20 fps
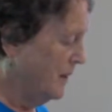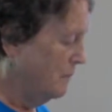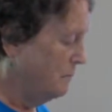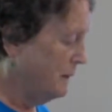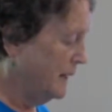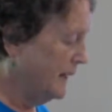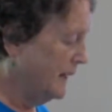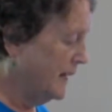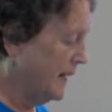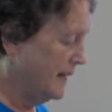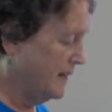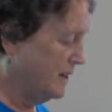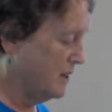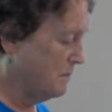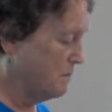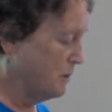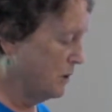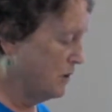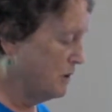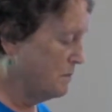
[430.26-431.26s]
Many kinds
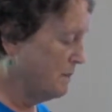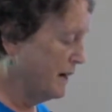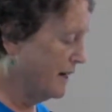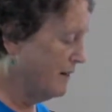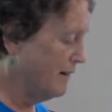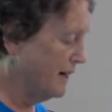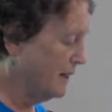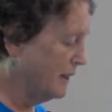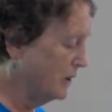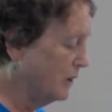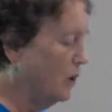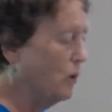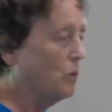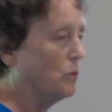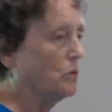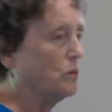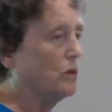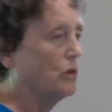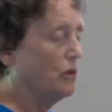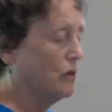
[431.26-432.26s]
of birds migrate
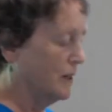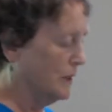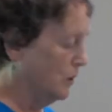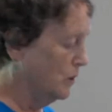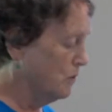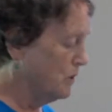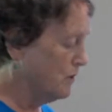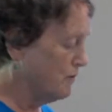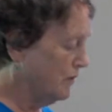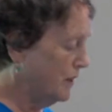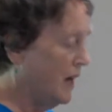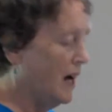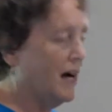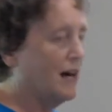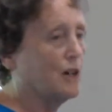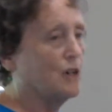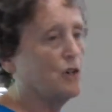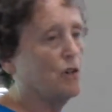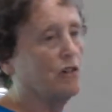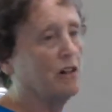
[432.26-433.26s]
alone, or in loose
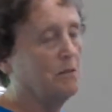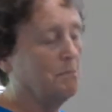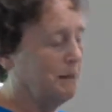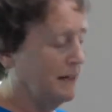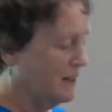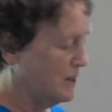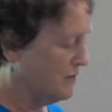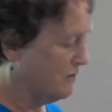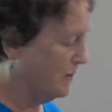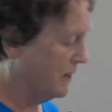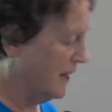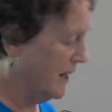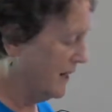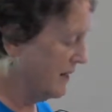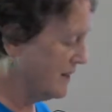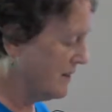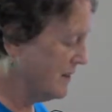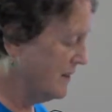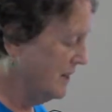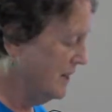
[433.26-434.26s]
flocks, or in mixed
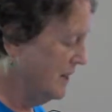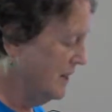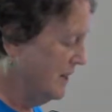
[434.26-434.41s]
flocks.